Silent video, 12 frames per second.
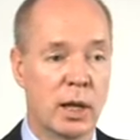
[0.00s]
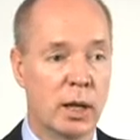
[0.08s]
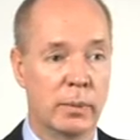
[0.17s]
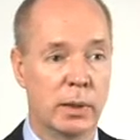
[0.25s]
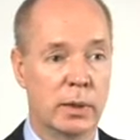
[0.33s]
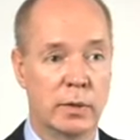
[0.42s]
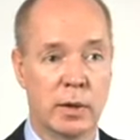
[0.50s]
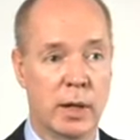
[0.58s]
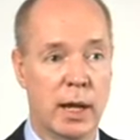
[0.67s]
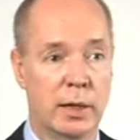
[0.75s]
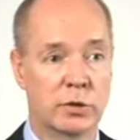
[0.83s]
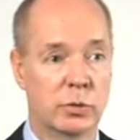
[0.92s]
I mean, the
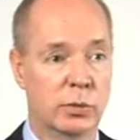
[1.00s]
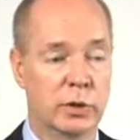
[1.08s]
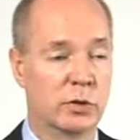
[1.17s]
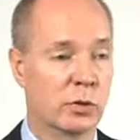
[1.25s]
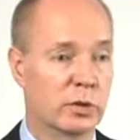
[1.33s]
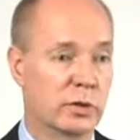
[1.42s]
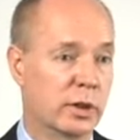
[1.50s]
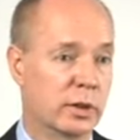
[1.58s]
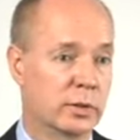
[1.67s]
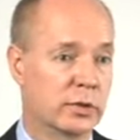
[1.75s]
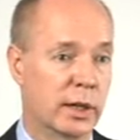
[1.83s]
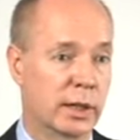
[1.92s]
natural resource there
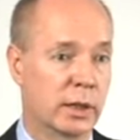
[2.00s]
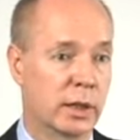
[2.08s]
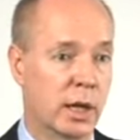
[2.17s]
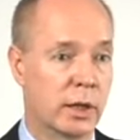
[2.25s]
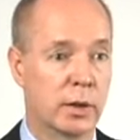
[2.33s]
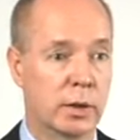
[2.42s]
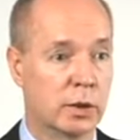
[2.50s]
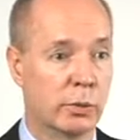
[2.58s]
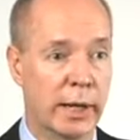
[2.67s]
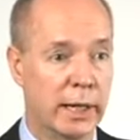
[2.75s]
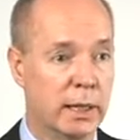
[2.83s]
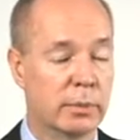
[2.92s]
is second to none.
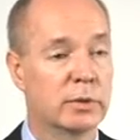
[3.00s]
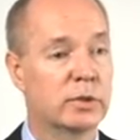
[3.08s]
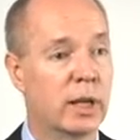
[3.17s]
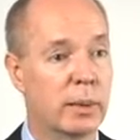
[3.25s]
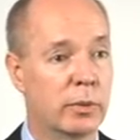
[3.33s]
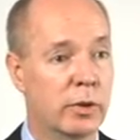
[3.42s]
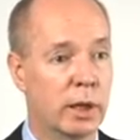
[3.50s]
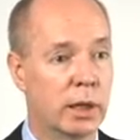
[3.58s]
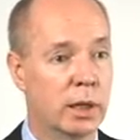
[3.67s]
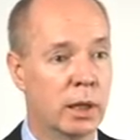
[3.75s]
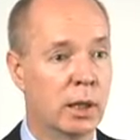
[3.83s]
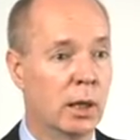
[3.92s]
Uranium, same
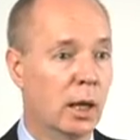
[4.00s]
thing.